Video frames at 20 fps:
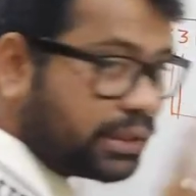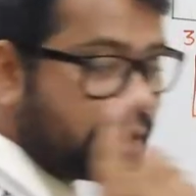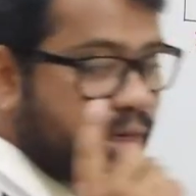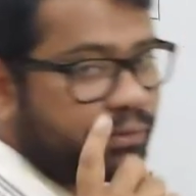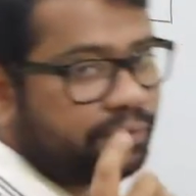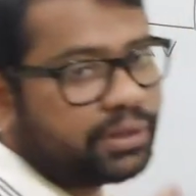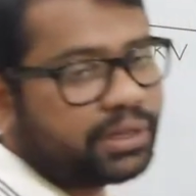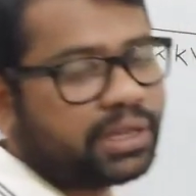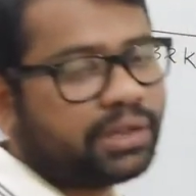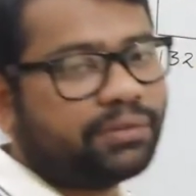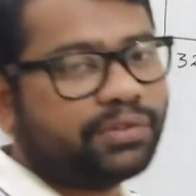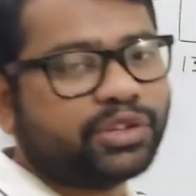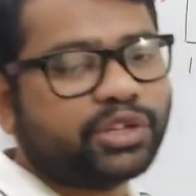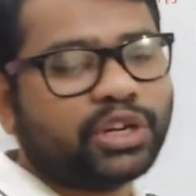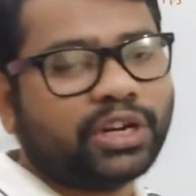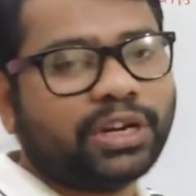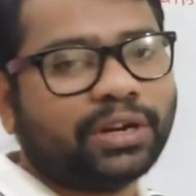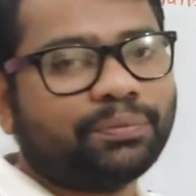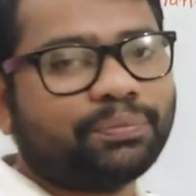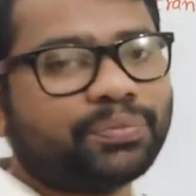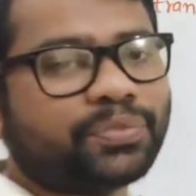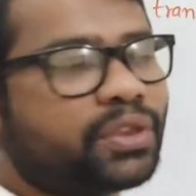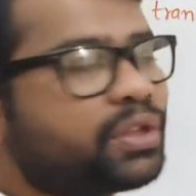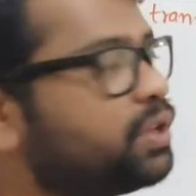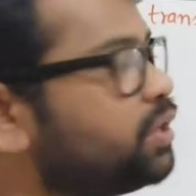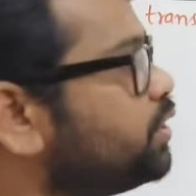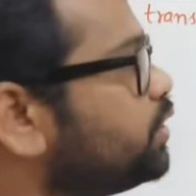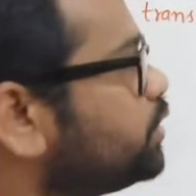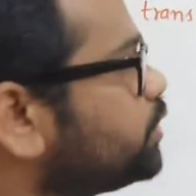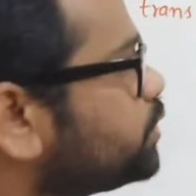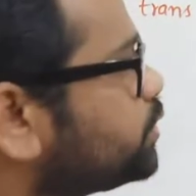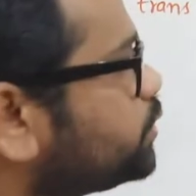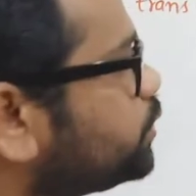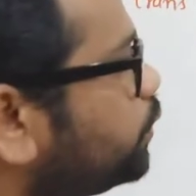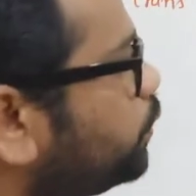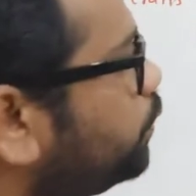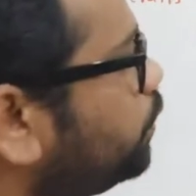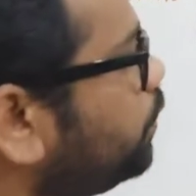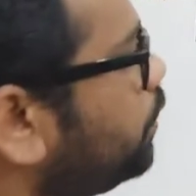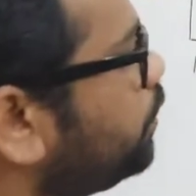with 11 kV, children.
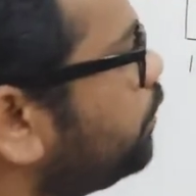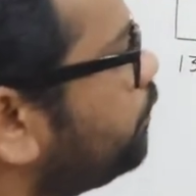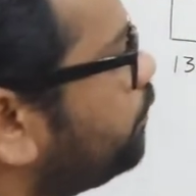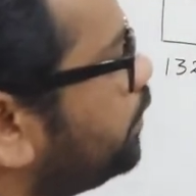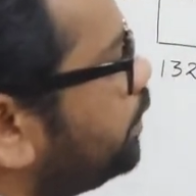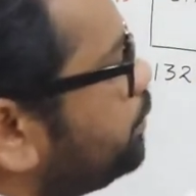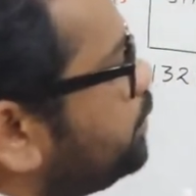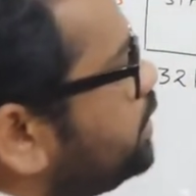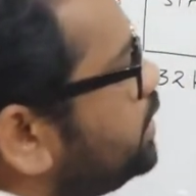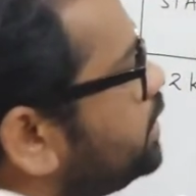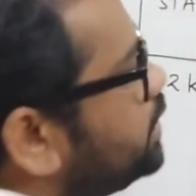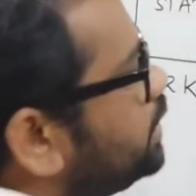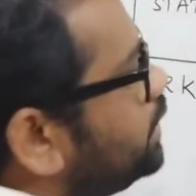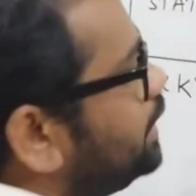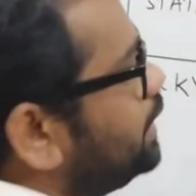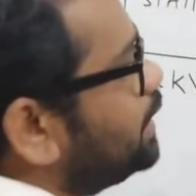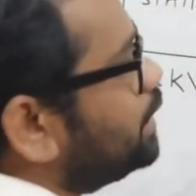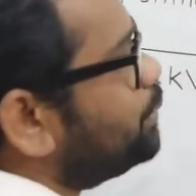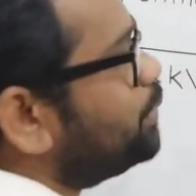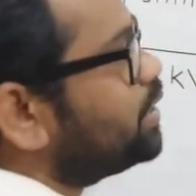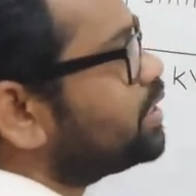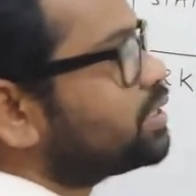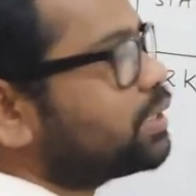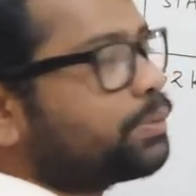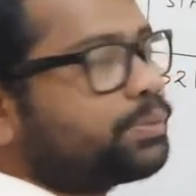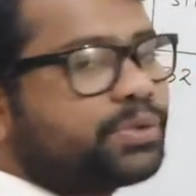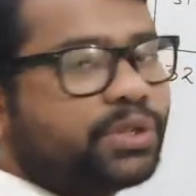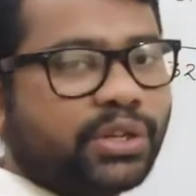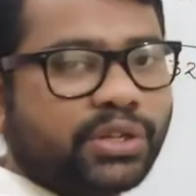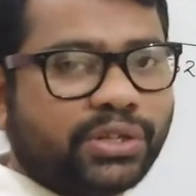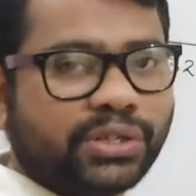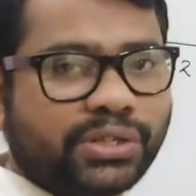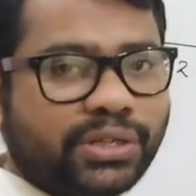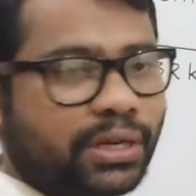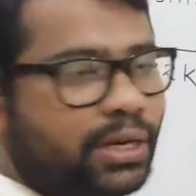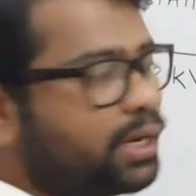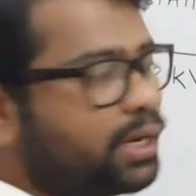So from here, intermediate substation,